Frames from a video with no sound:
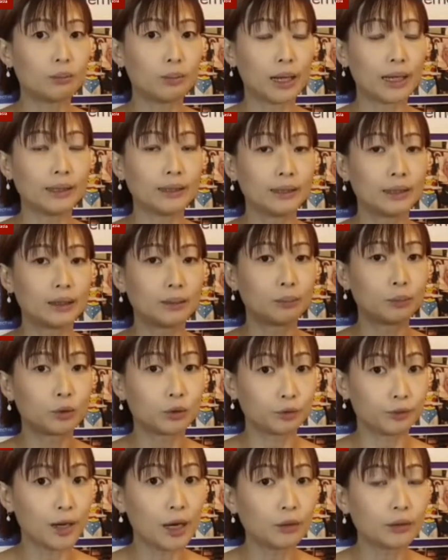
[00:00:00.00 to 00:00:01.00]
but the
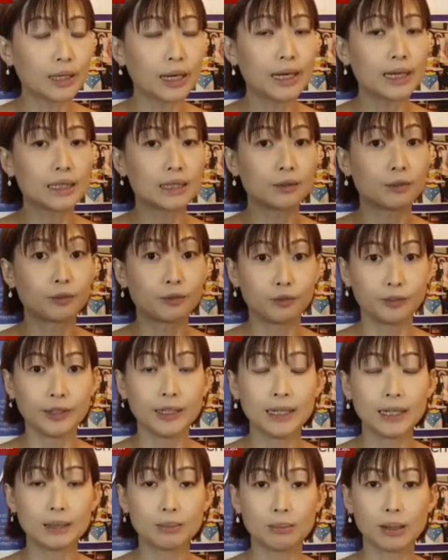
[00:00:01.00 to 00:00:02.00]
profile that is free
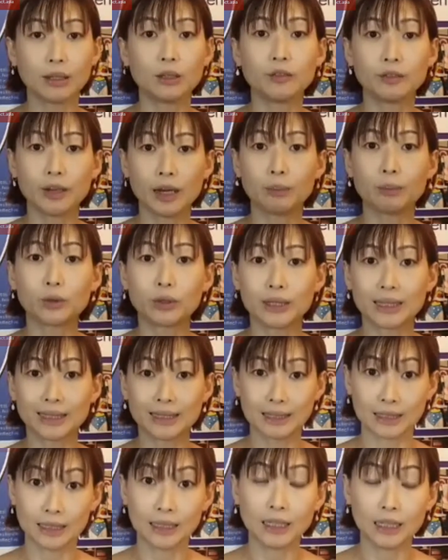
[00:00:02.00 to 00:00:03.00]
in the month of April
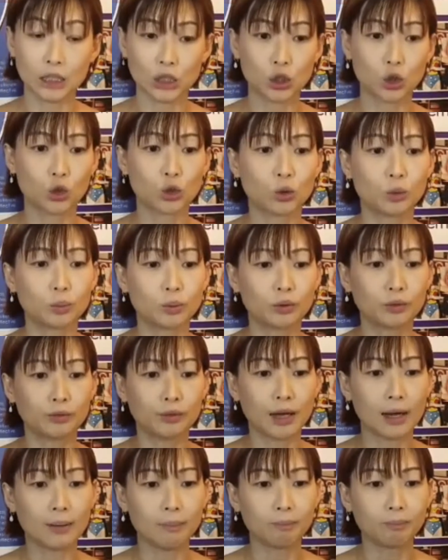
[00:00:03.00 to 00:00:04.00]
is the intro
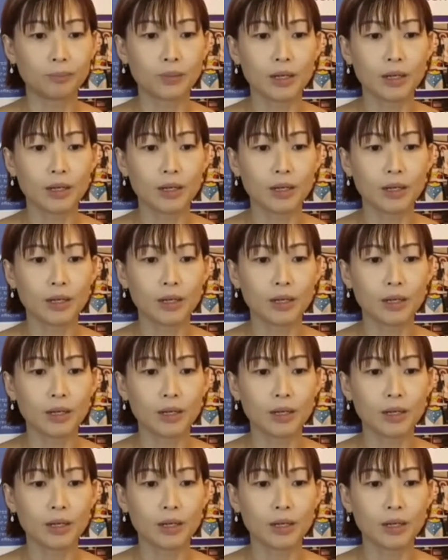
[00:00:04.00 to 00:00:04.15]
profile.